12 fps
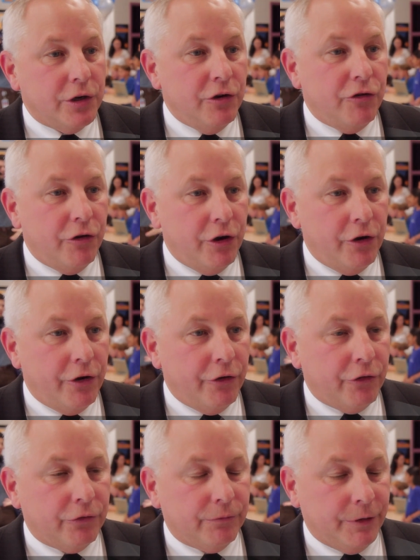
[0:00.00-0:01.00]

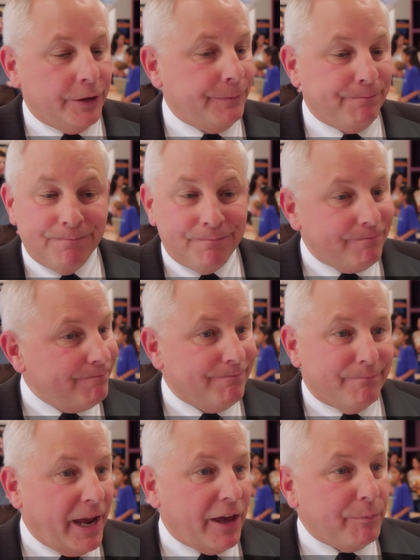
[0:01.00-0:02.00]
engineers,
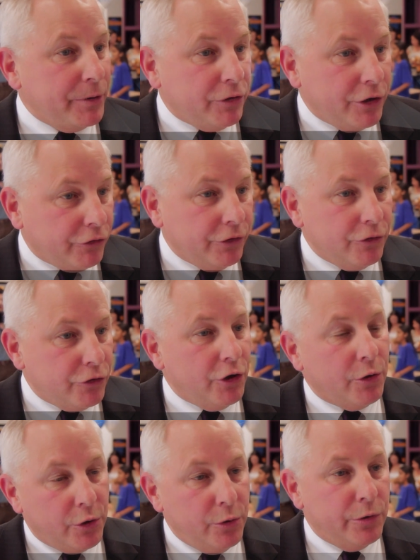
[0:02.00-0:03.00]
mathematicians,
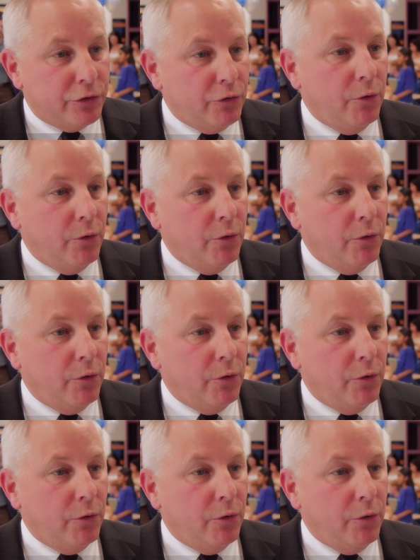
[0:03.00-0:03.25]
who is